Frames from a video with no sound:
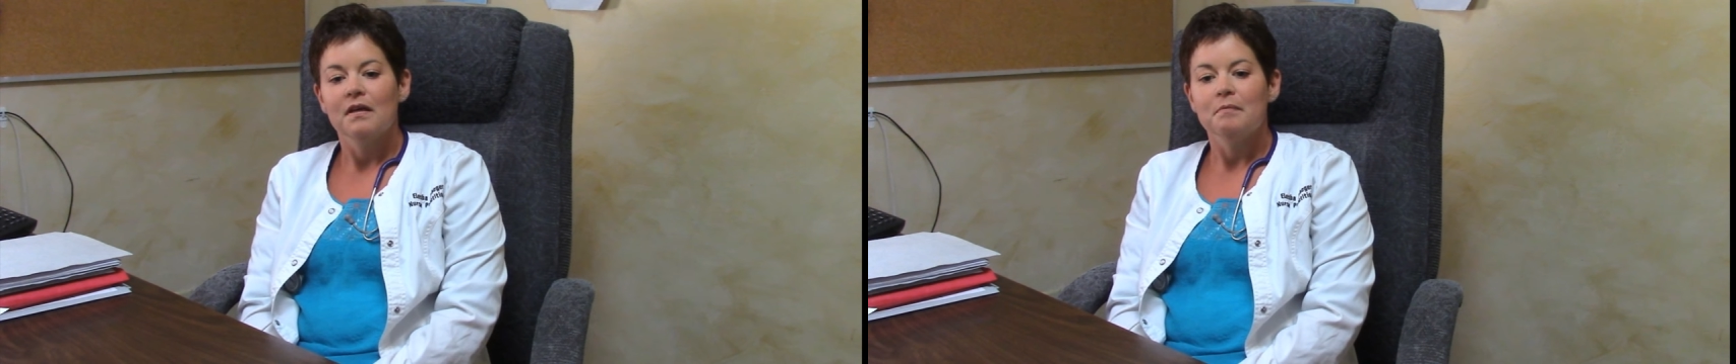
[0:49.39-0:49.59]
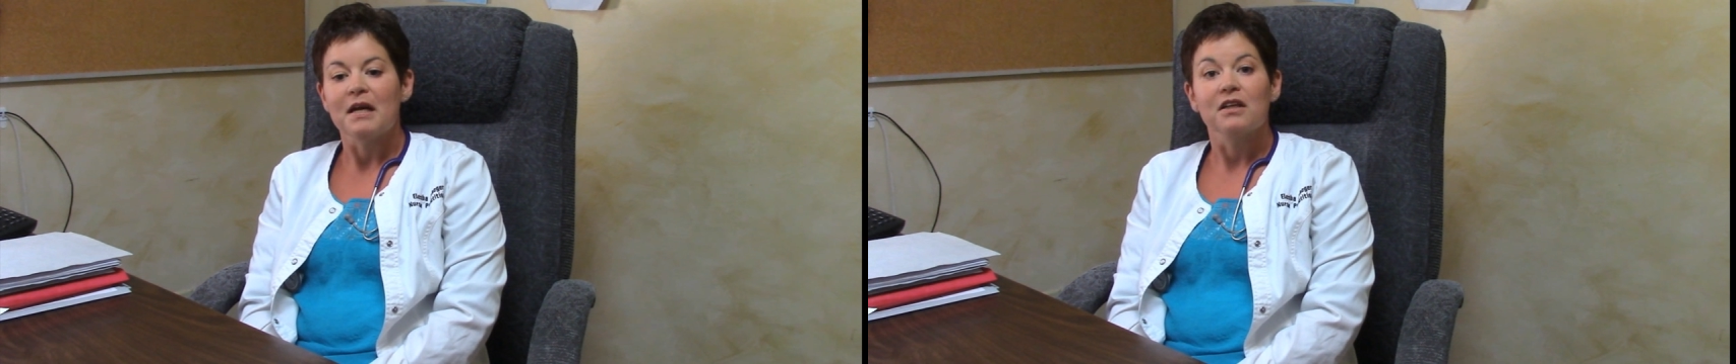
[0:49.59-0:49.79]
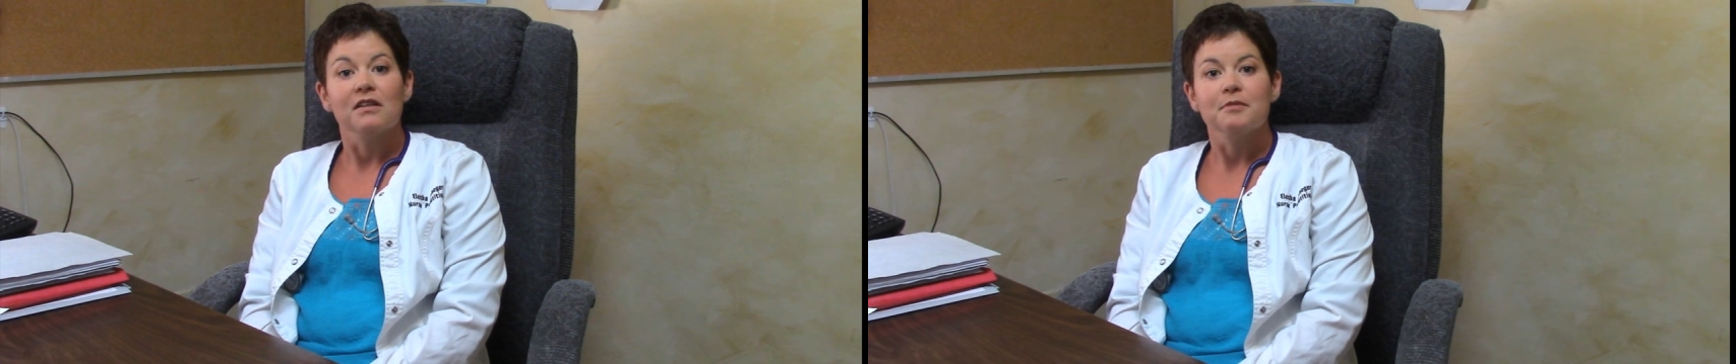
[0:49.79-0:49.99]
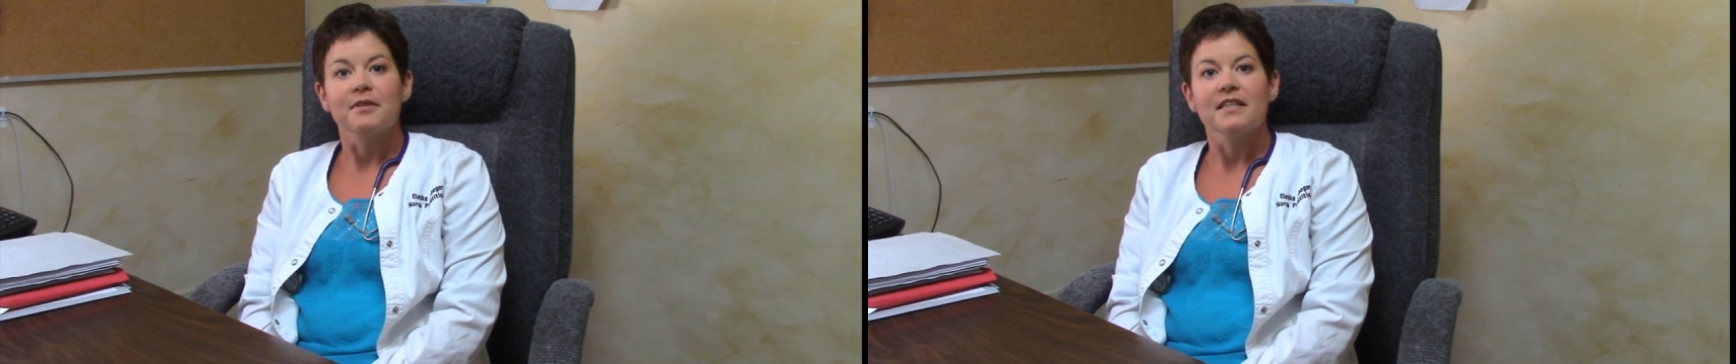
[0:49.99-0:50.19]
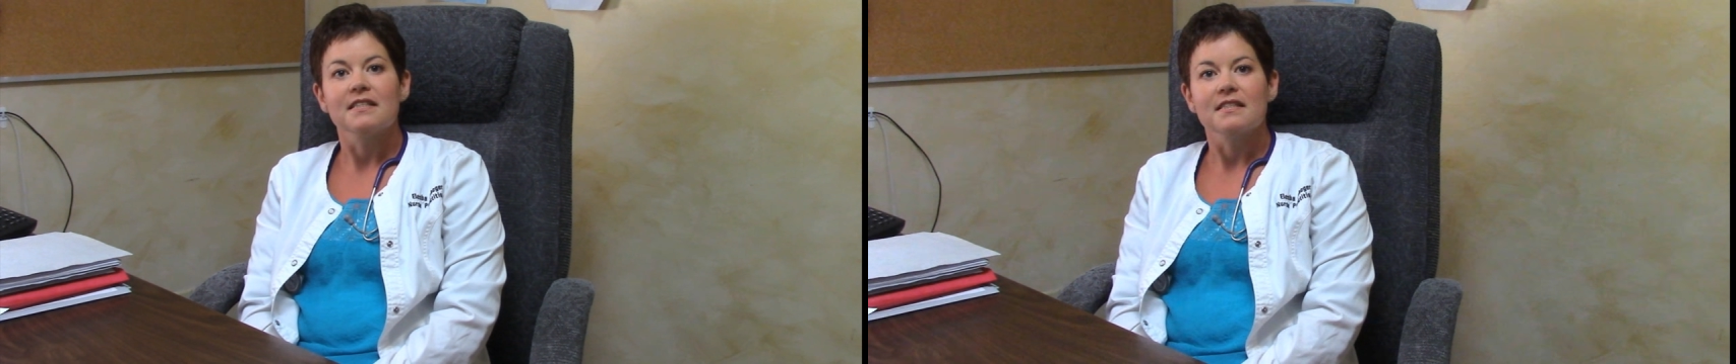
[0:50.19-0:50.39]
medical
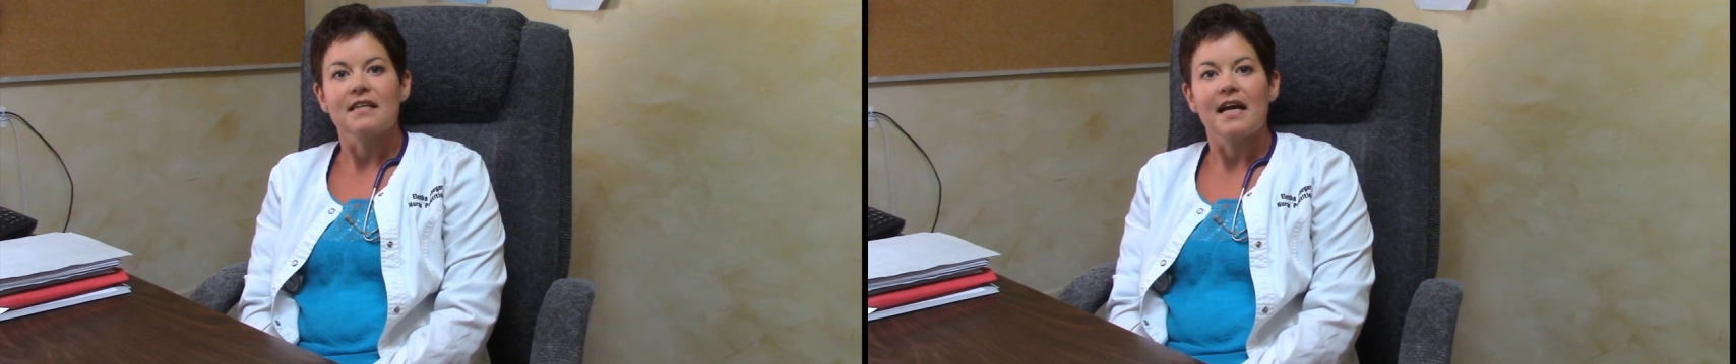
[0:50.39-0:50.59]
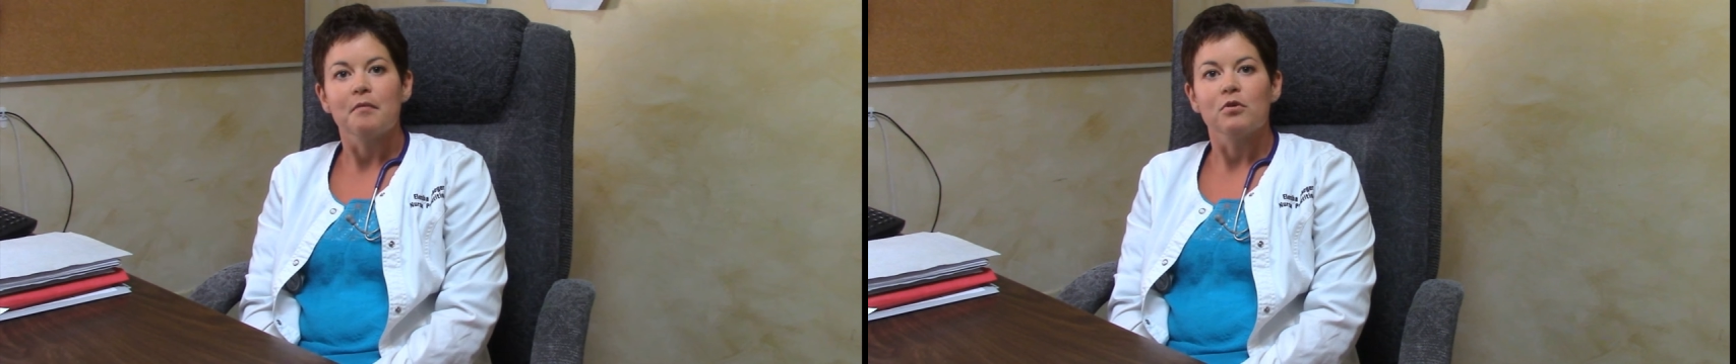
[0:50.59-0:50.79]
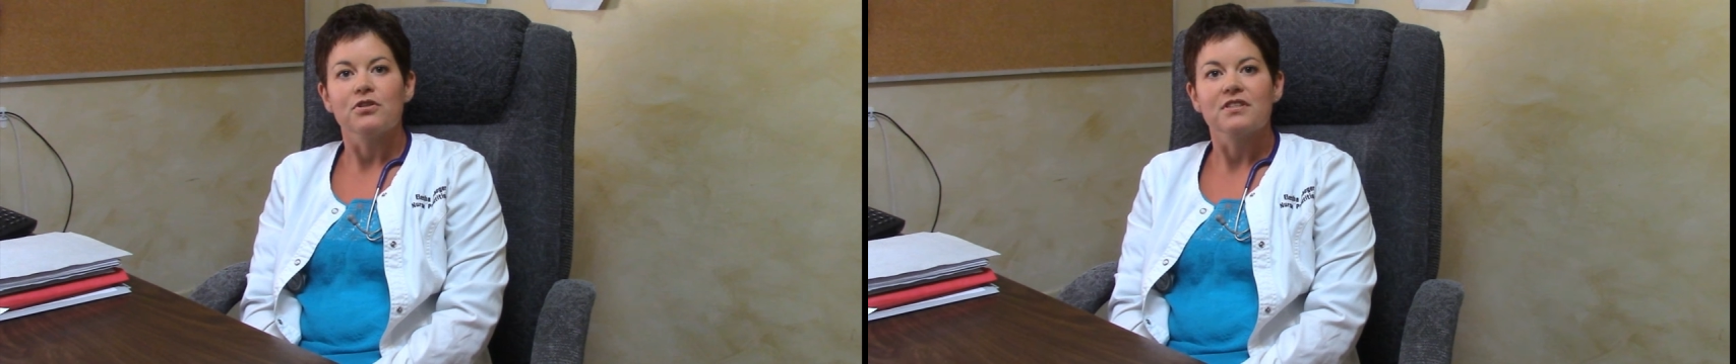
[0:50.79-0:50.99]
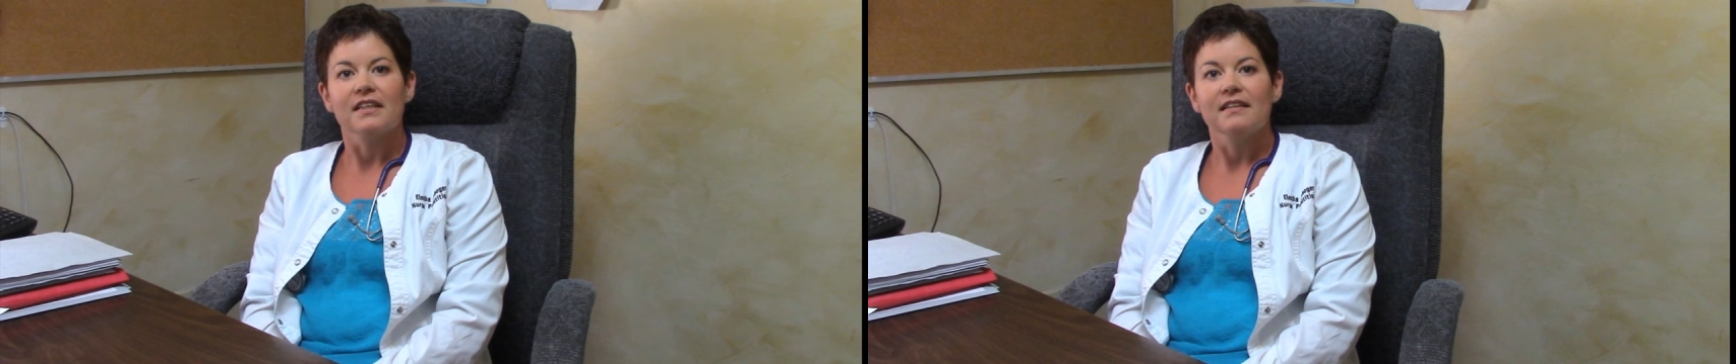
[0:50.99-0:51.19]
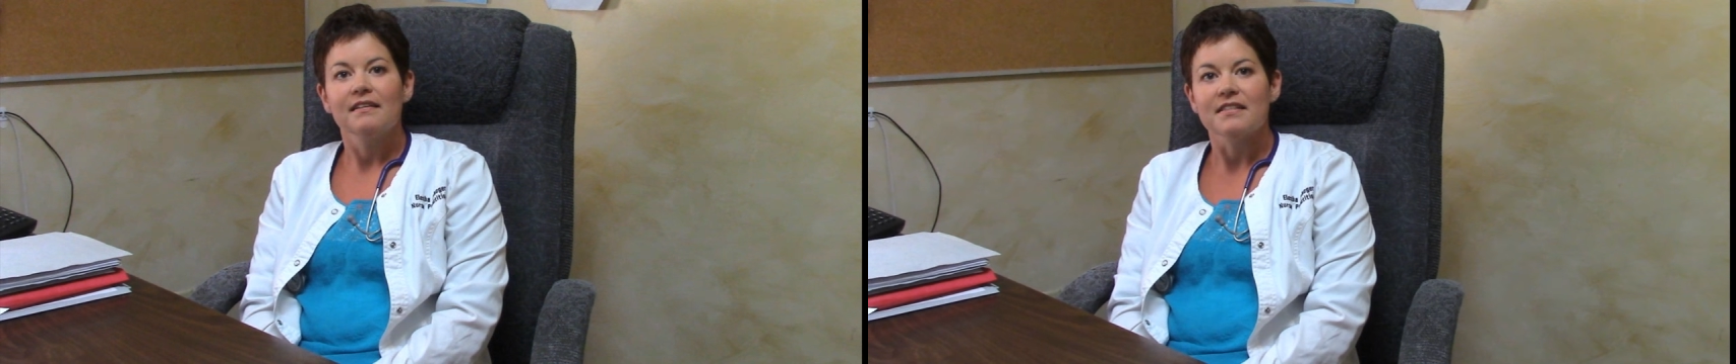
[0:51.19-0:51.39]
experiences I had
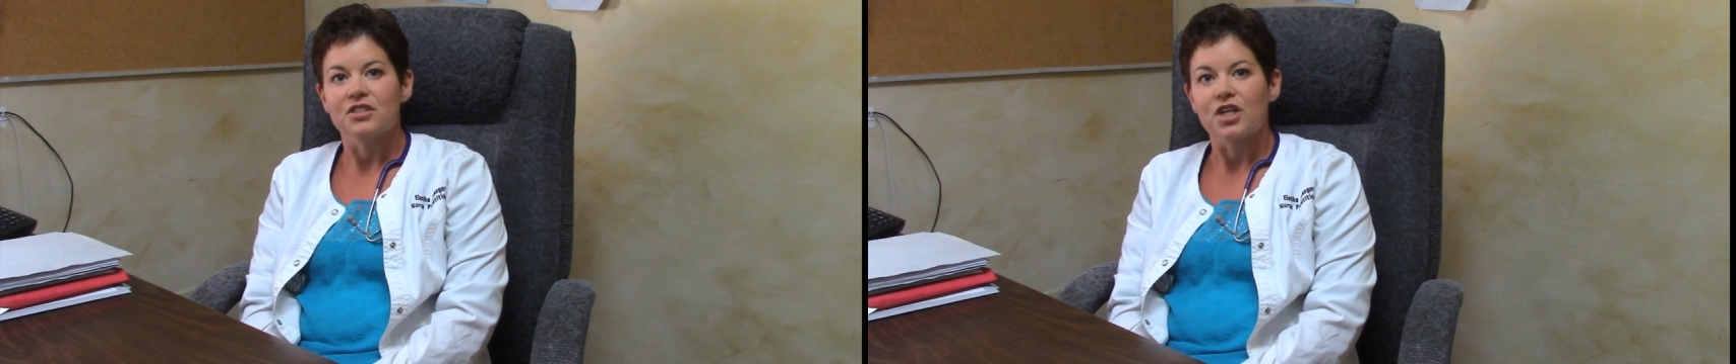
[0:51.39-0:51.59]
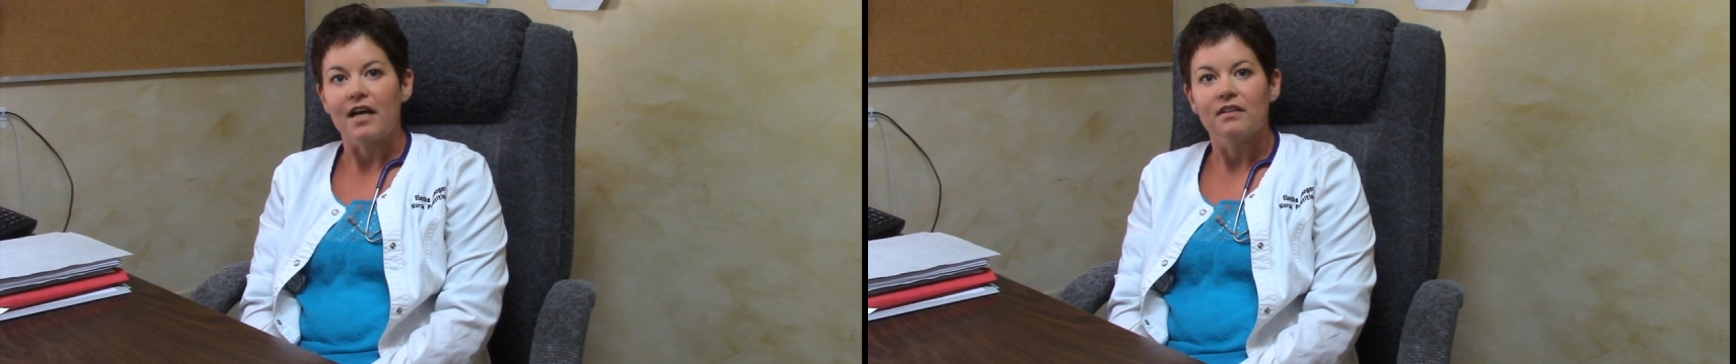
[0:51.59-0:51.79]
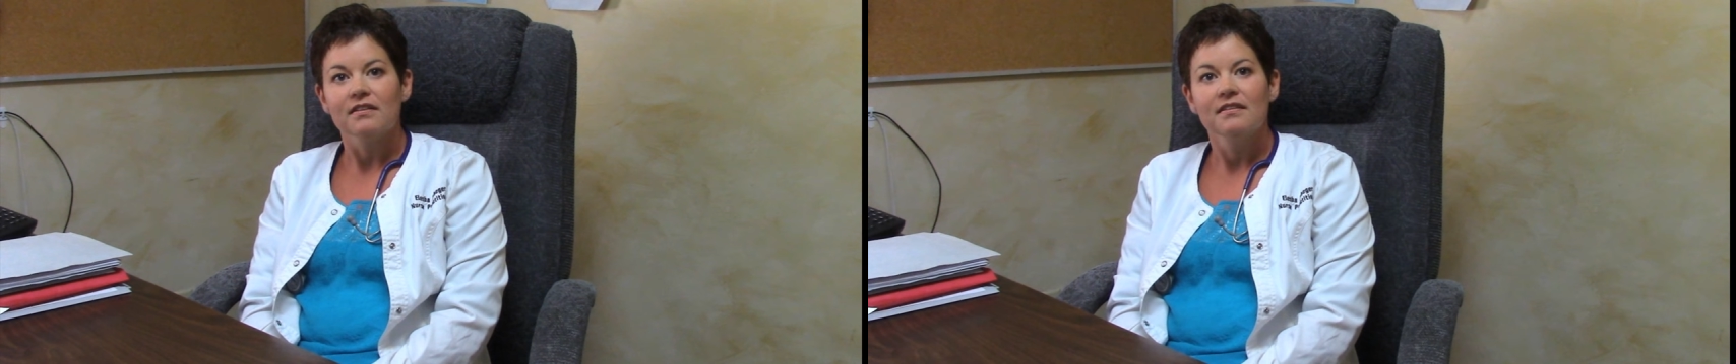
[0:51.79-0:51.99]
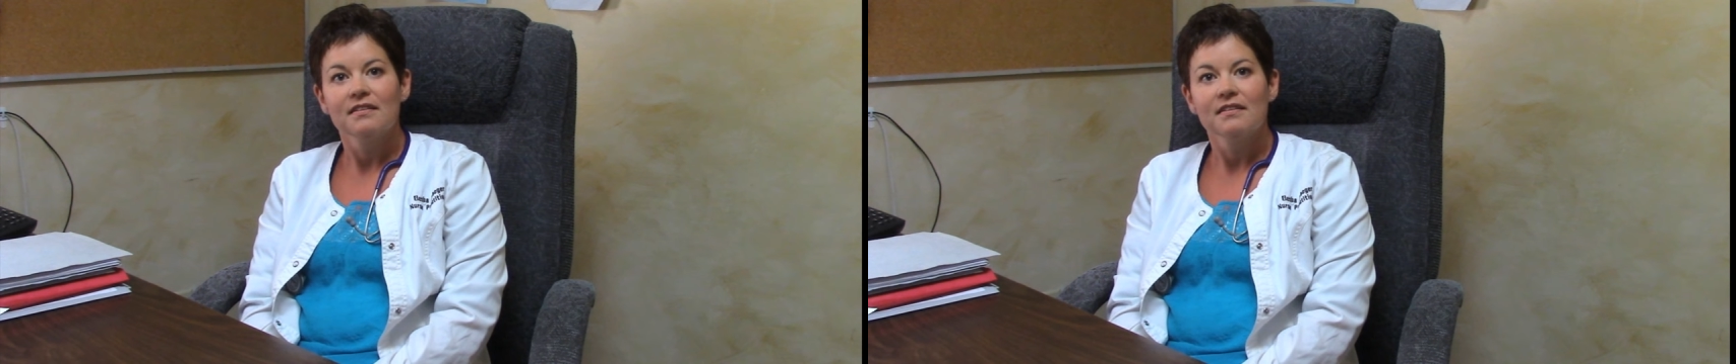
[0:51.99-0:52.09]
personally as a child,